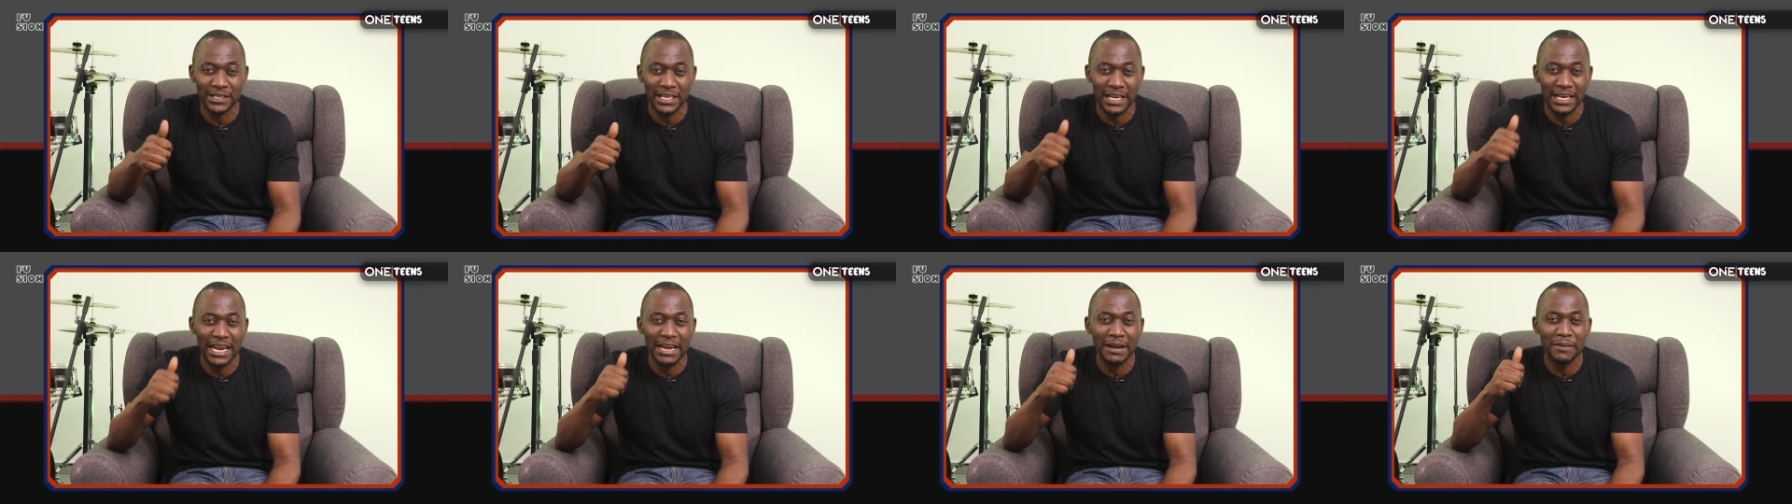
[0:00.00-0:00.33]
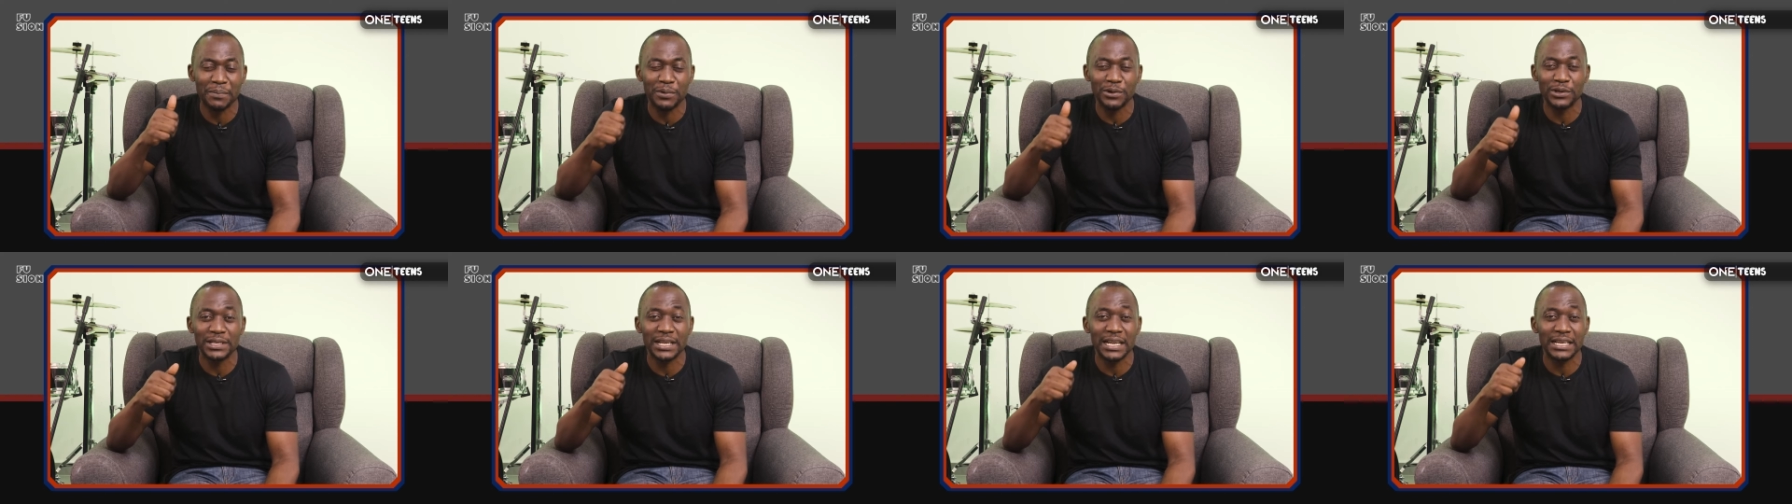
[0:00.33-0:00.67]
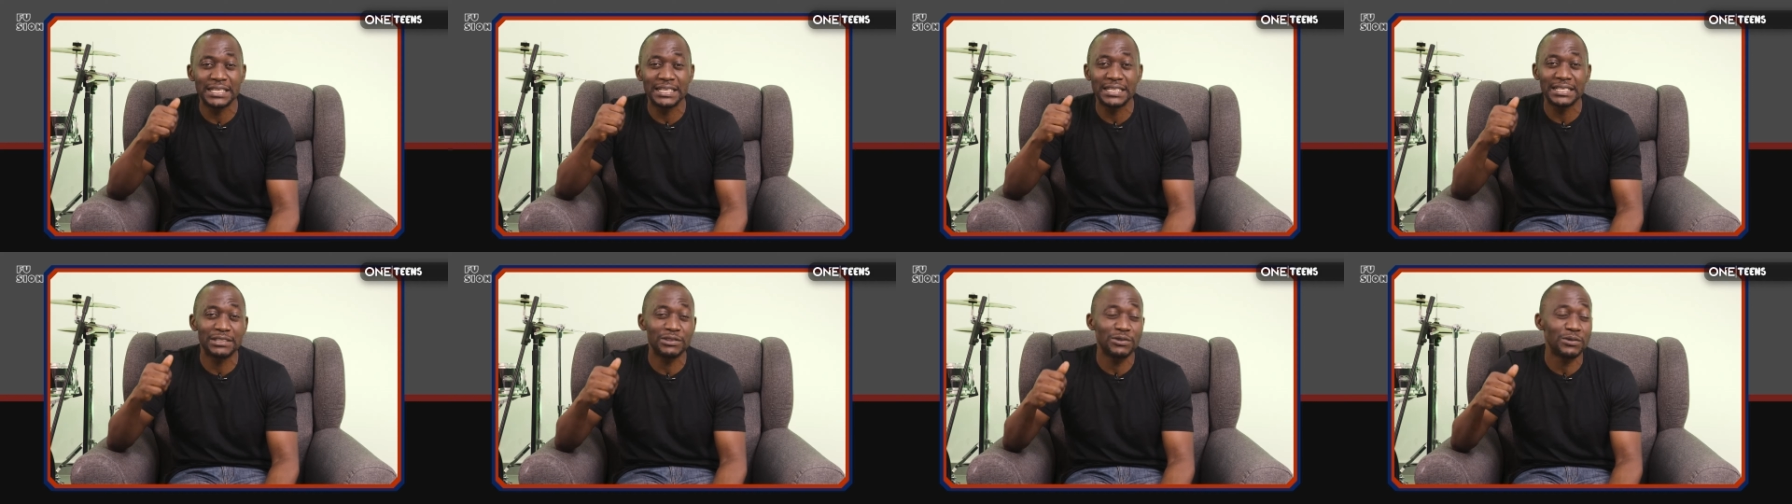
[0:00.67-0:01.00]
At any point
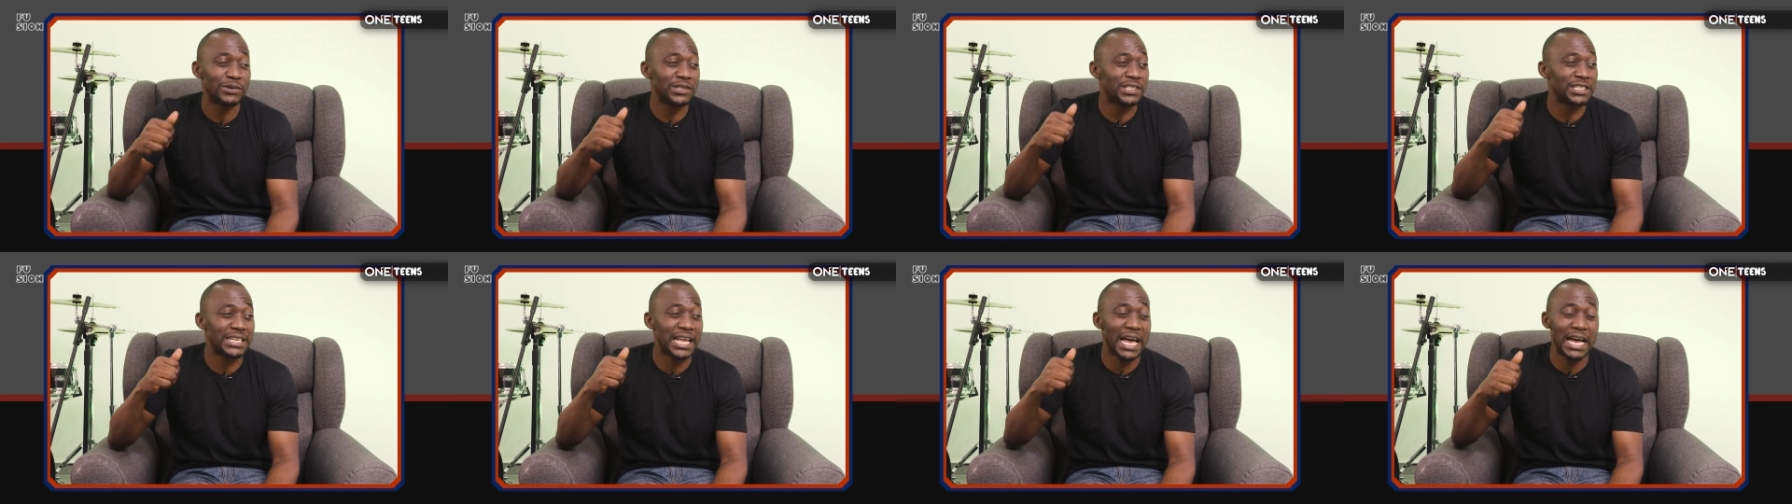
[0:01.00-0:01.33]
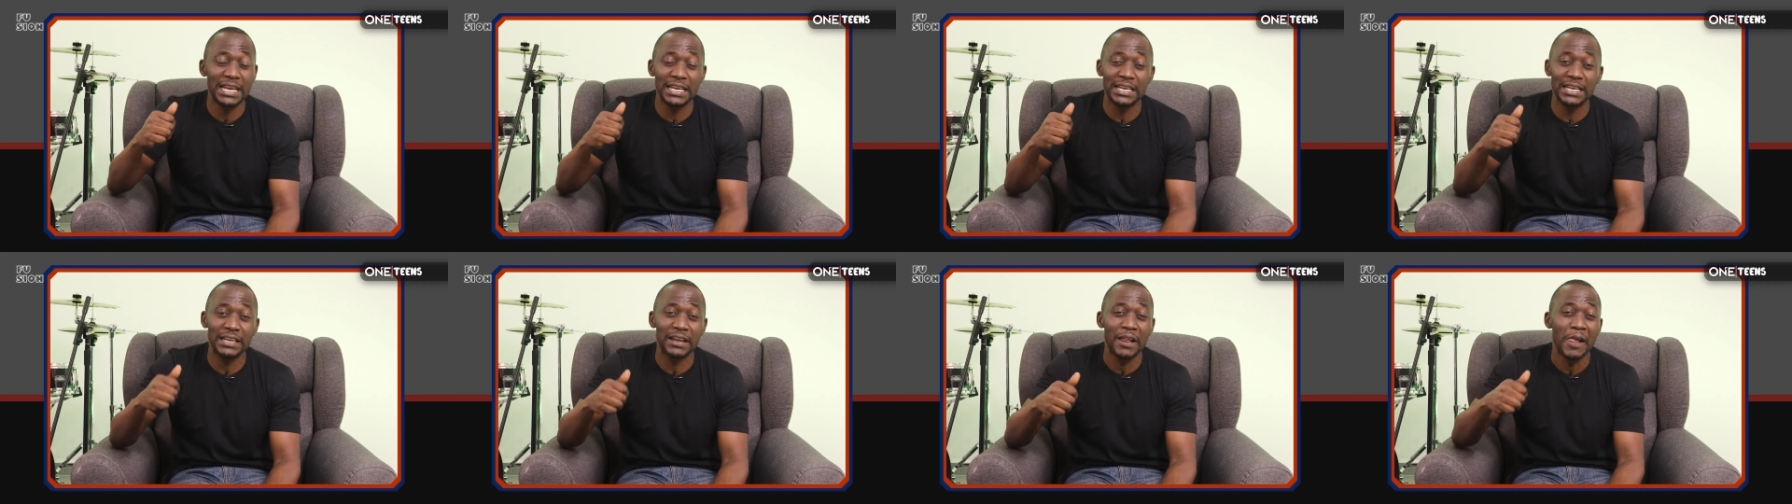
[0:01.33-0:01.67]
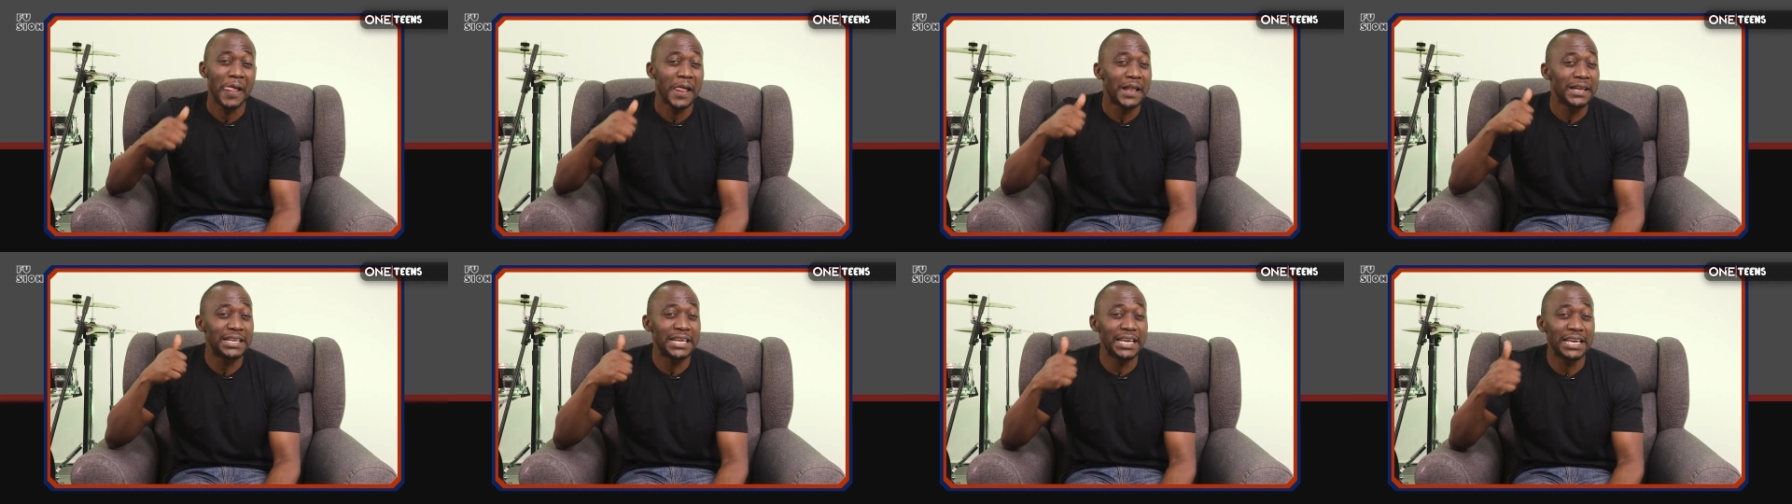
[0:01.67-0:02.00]
that thinks you stand in,
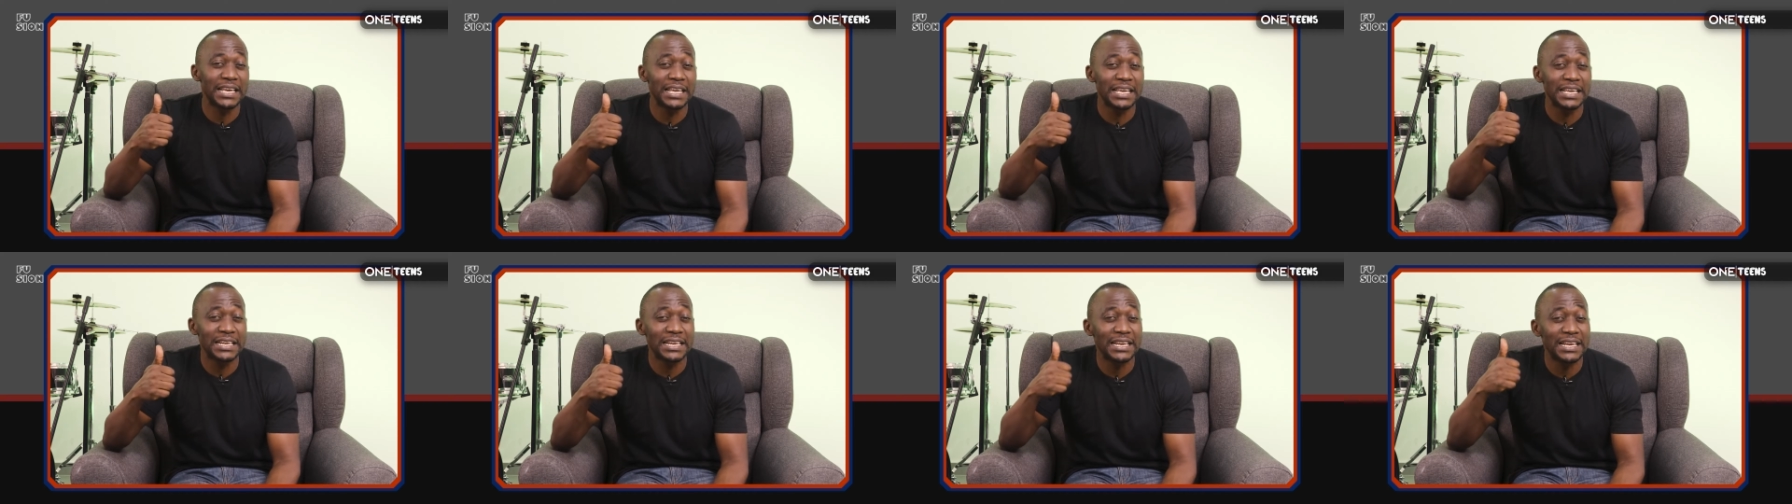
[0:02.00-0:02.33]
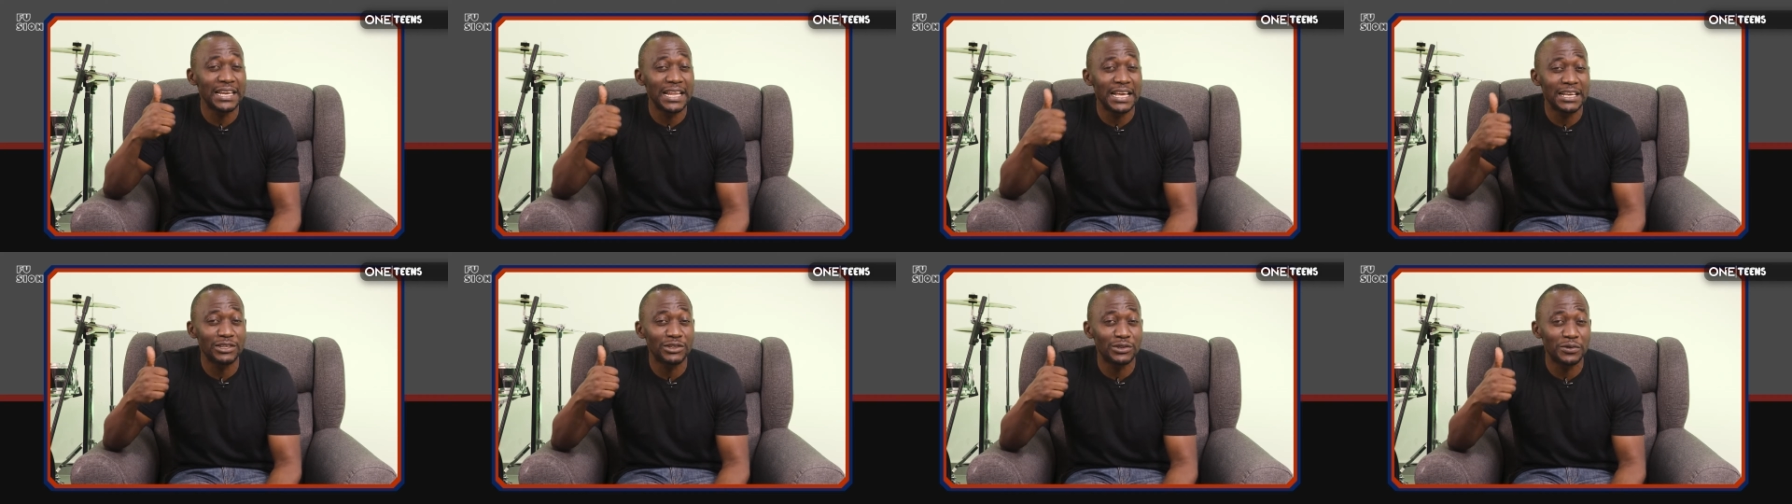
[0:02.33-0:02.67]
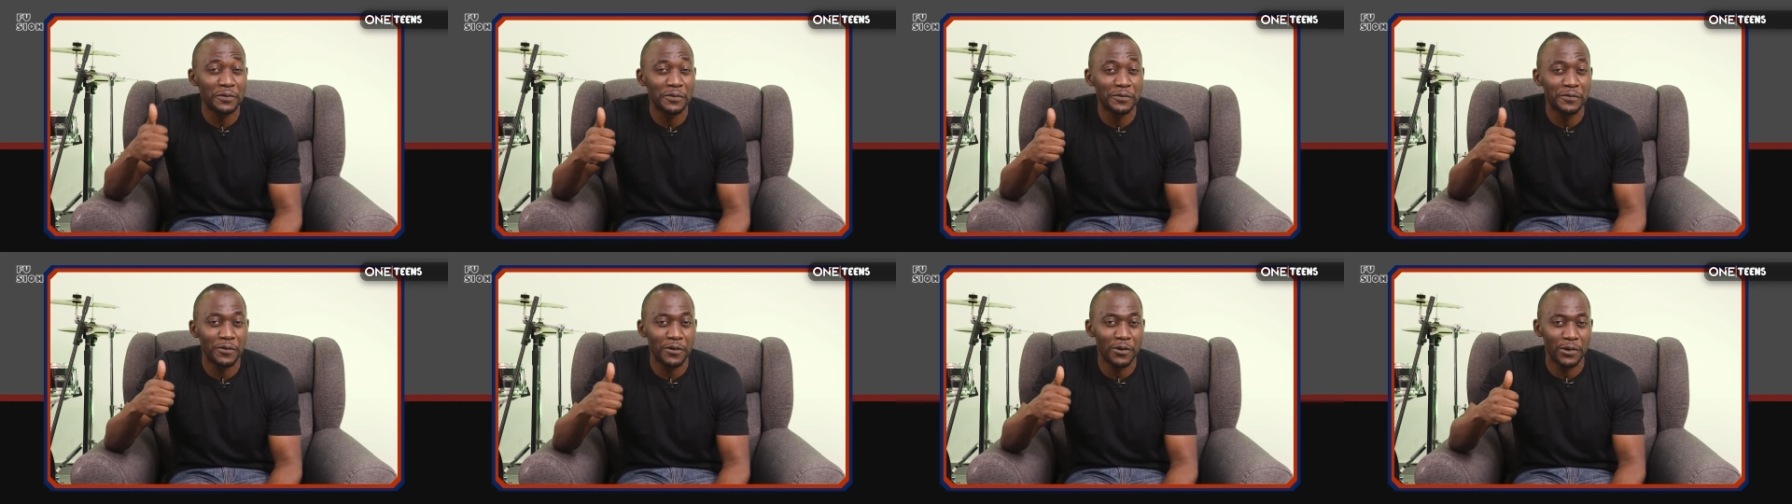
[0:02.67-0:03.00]
take heed lest you
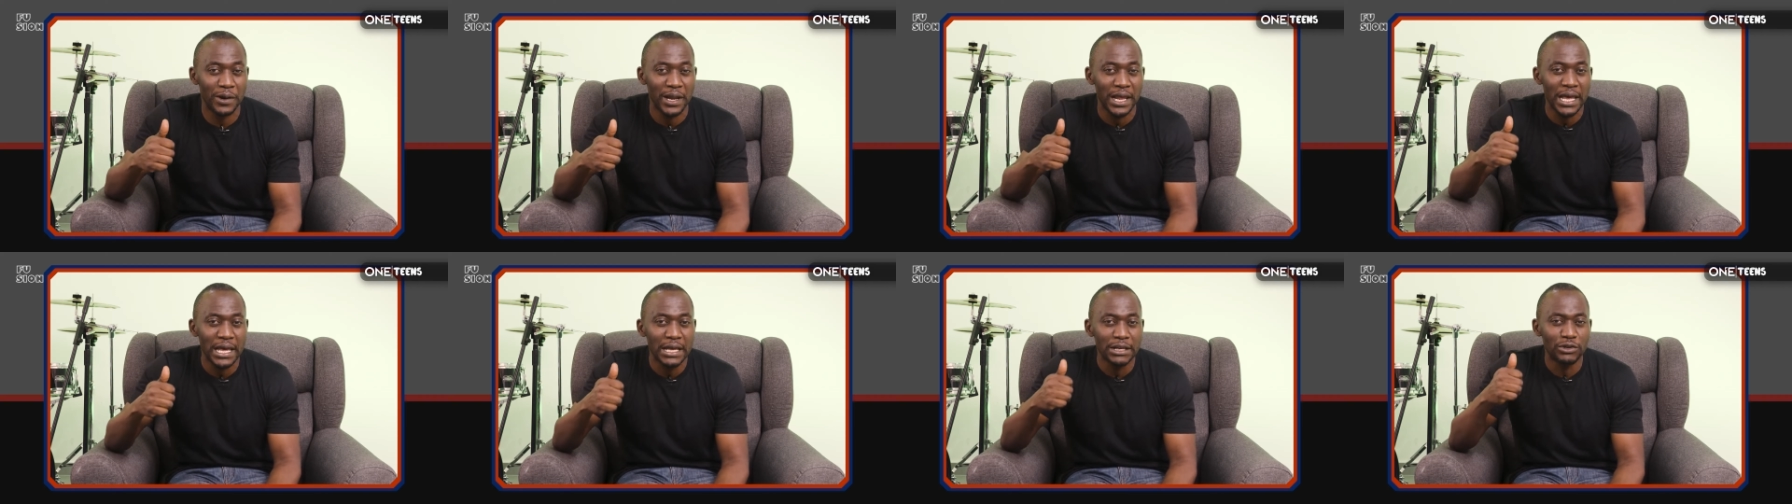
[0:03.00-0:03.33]
fall.